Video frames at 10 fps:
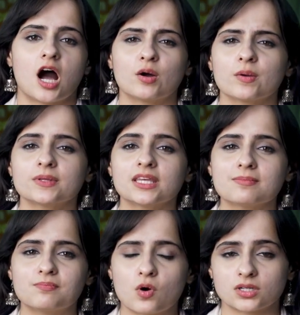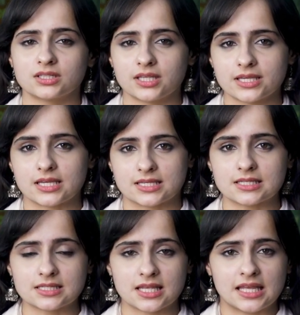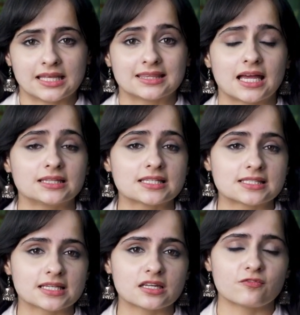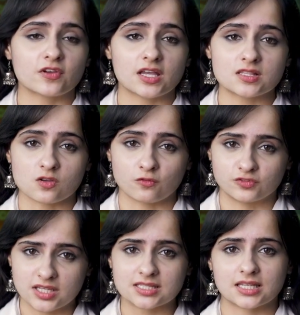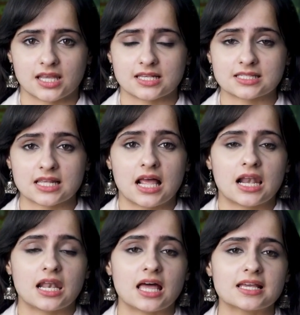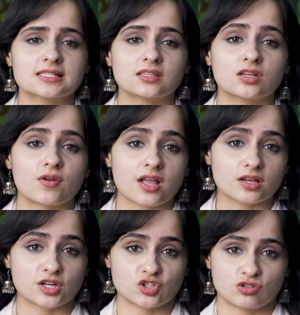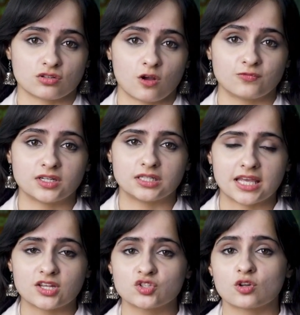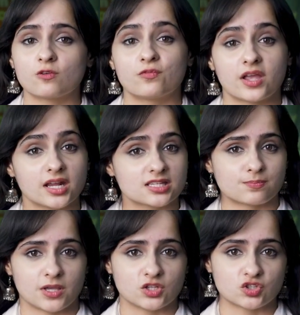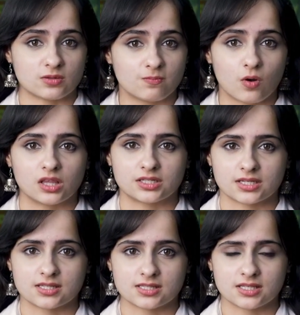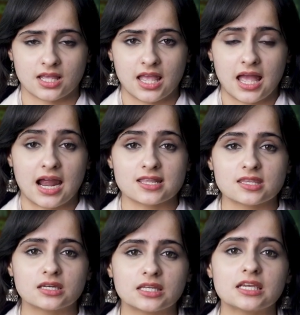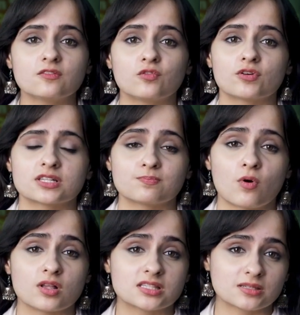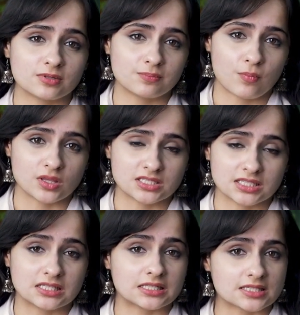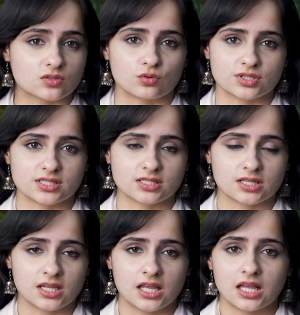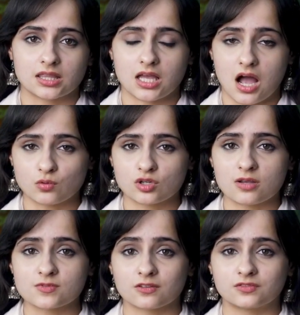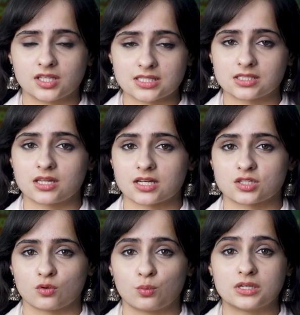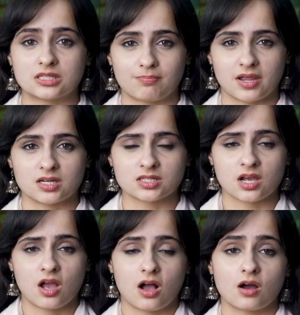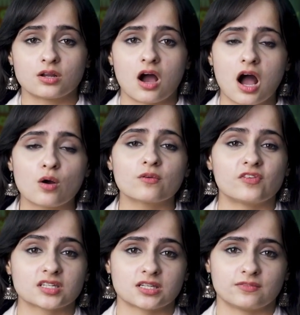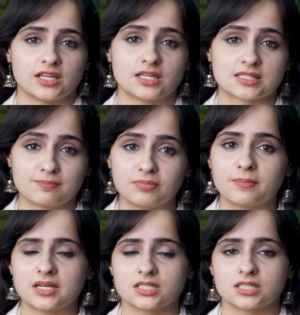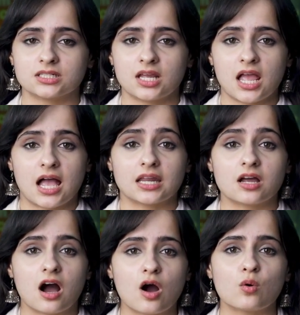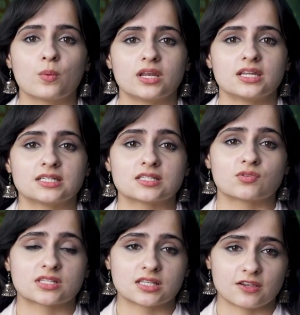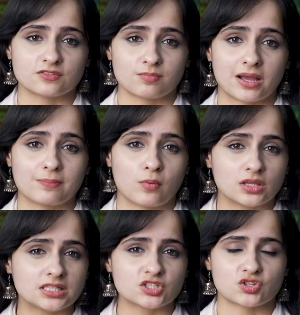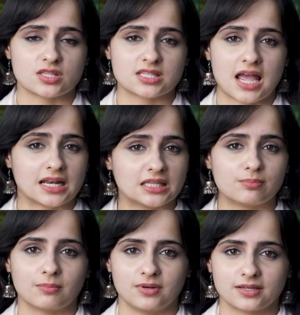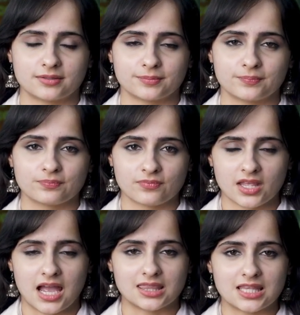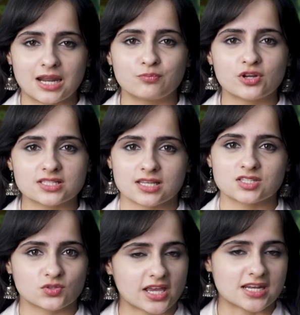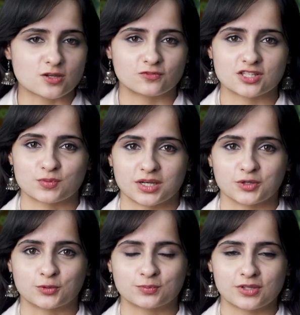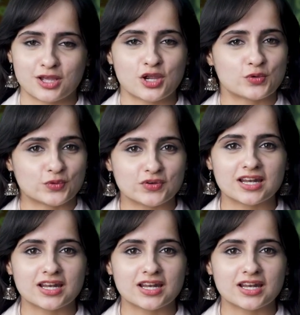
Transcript: However, the important thing is that the significance of this case lies in the recognition of the danger of hate speech in politics and the need for responsible political discourse. The outcomes of this directive will depend on how effectively it is implemented and how well it is received by politicians and the public. And that brings us to the end of this video. We